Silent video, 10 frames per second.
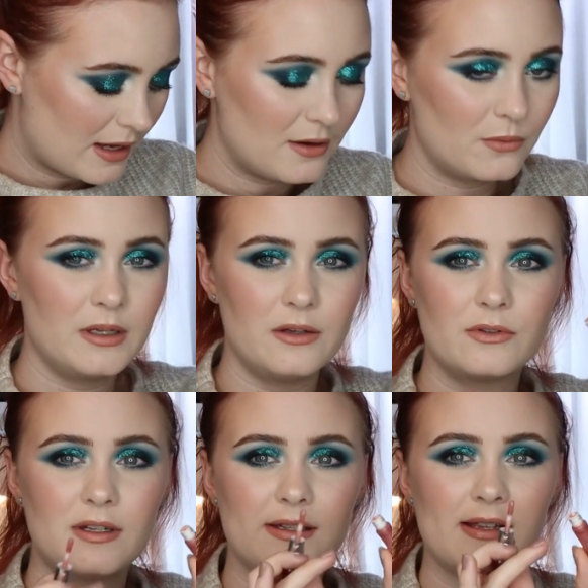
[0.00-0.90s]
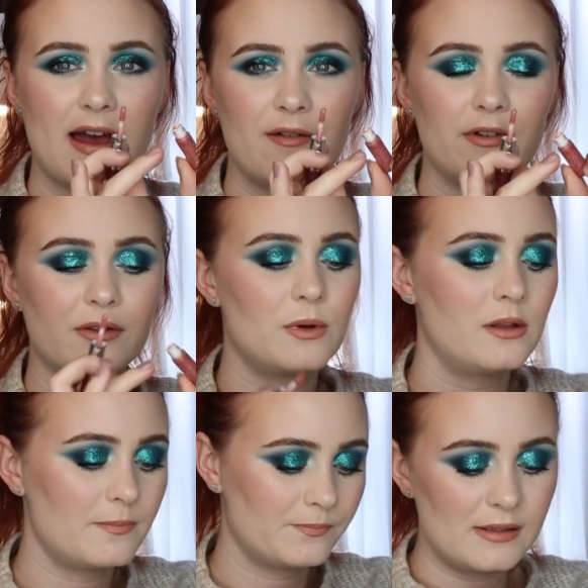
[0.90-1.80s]
I only use this half as
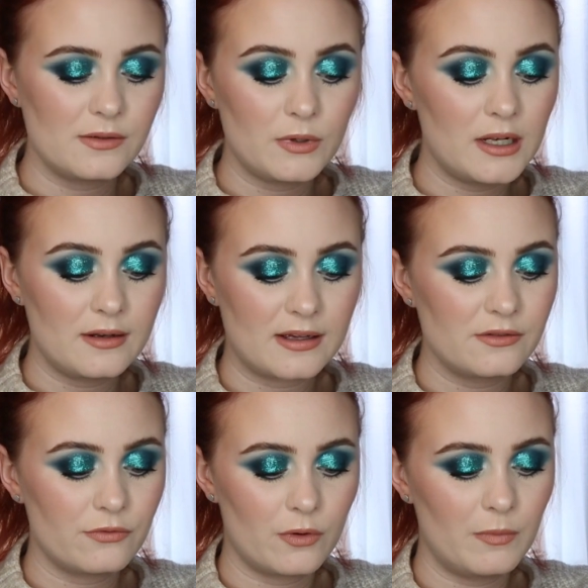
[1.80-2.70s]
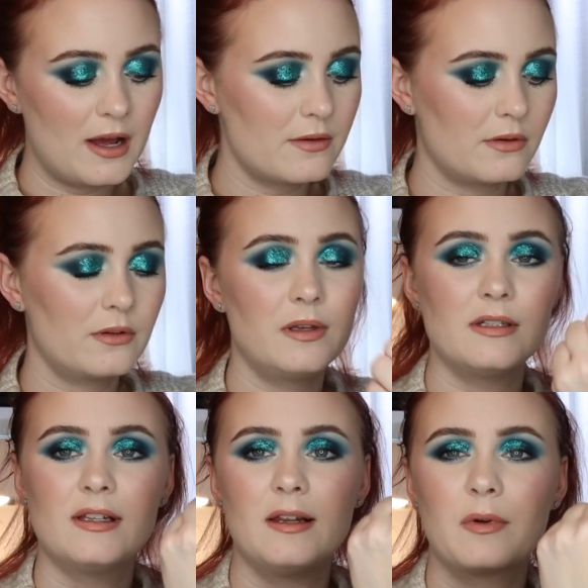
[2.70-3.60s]
well. It's a really nice formula on
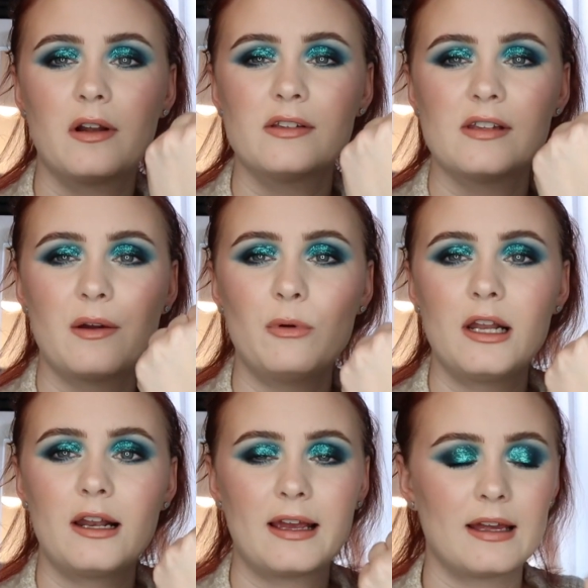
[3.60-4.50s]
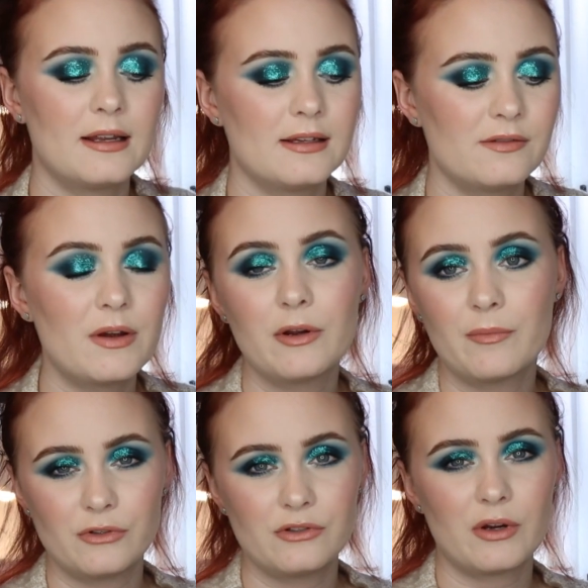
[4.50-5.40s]
this lip gloss. I really like it. It's
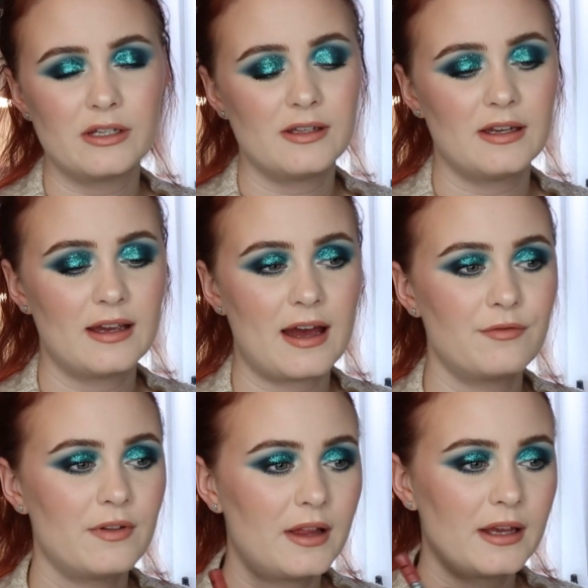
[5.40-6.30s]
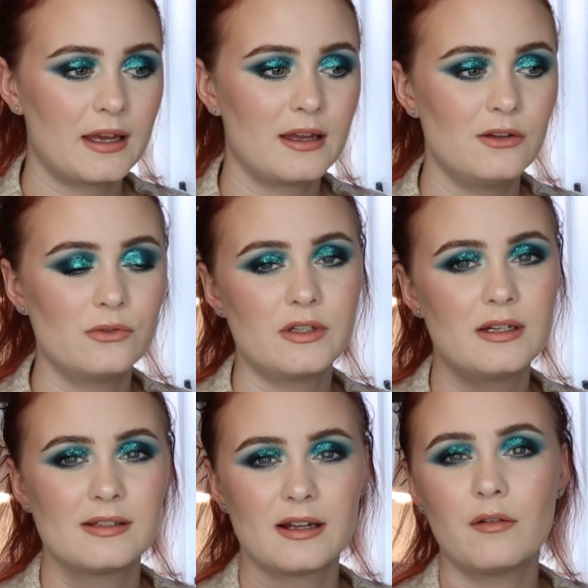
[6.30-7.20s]
very moisturizing. I feel like I can use
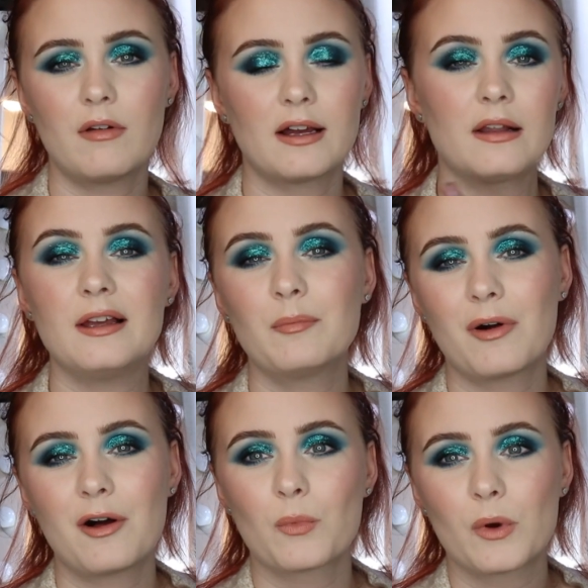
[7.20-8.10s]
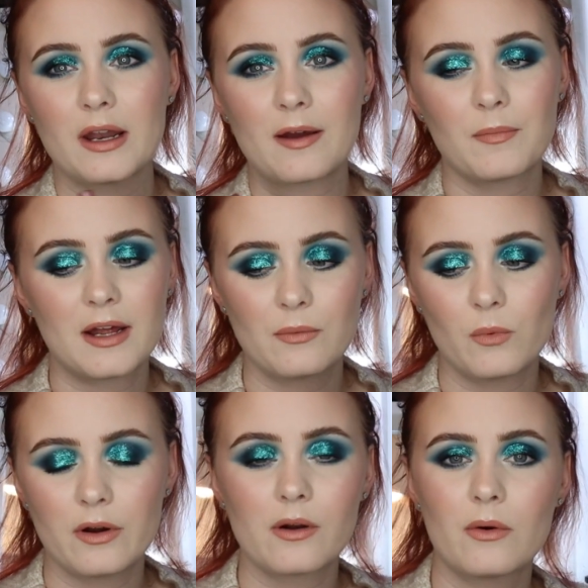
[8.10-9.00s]
it instead of like a lip balm when I'm
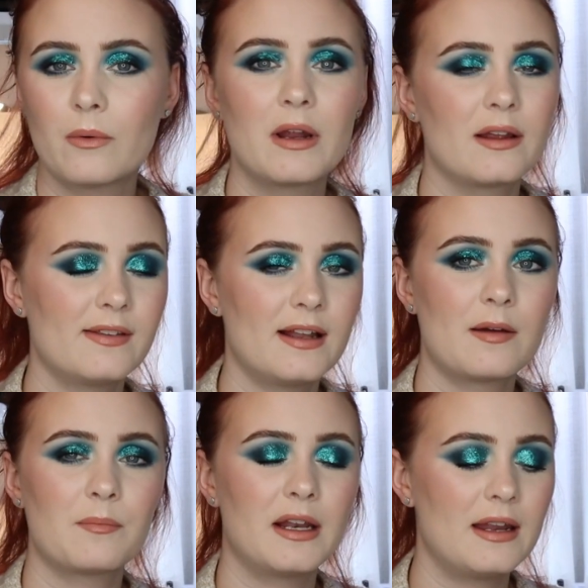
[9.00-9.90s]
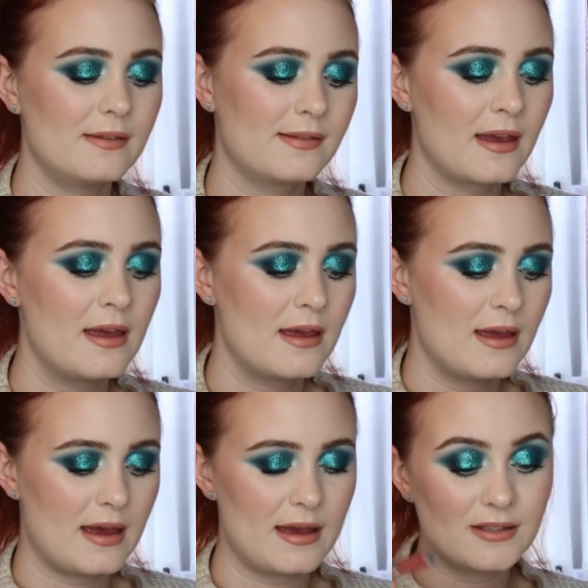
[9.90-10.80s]
at work or when I sit at my desk.
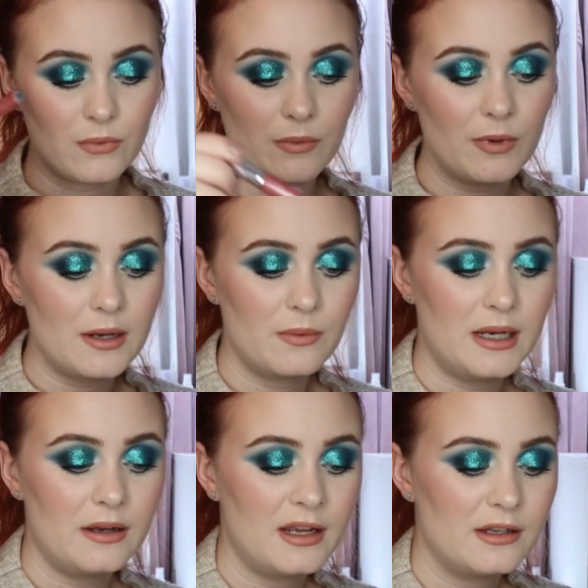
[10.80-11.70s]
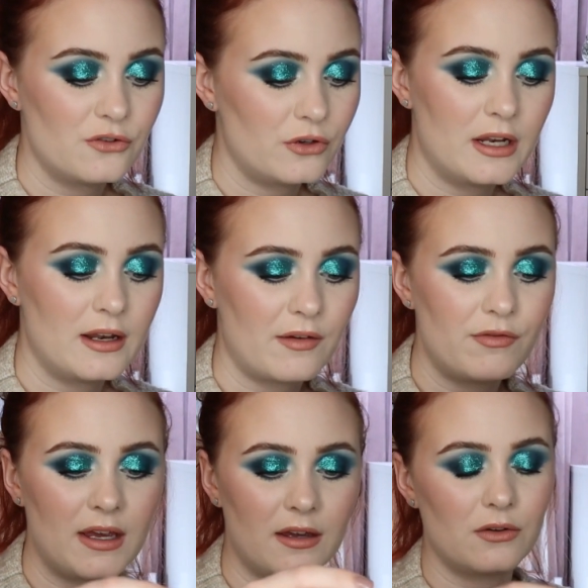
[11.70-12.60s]
So I really enjoy it, and I
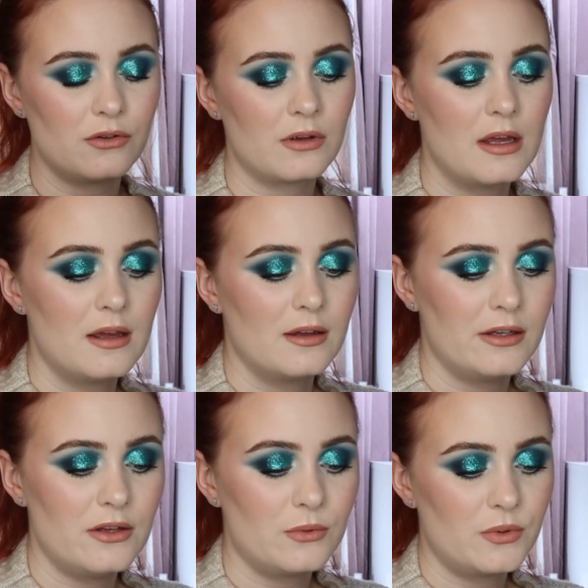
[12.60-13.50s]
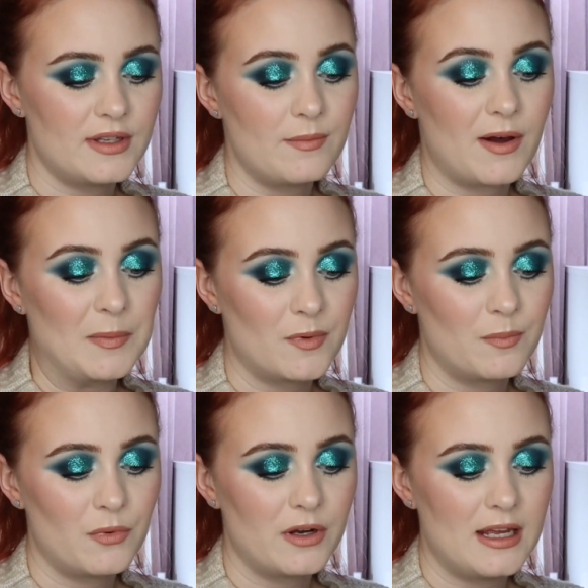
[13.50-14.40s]
think I could use them up
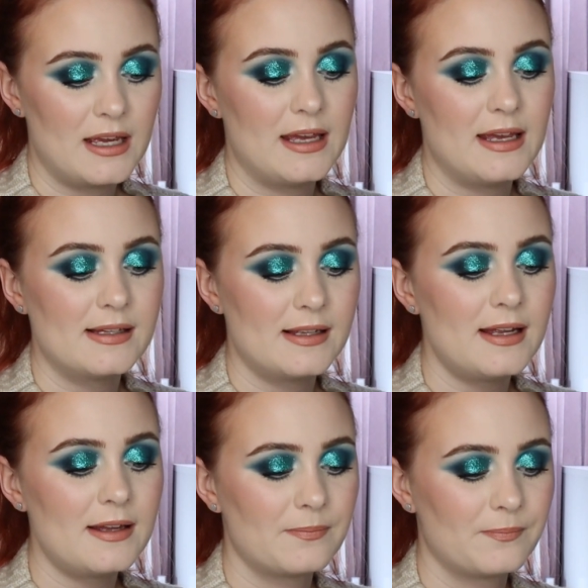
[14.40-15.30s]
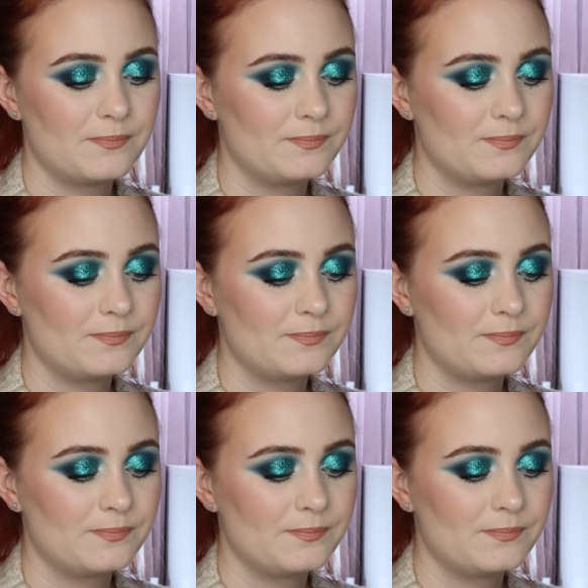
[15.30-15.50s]
pretty easily.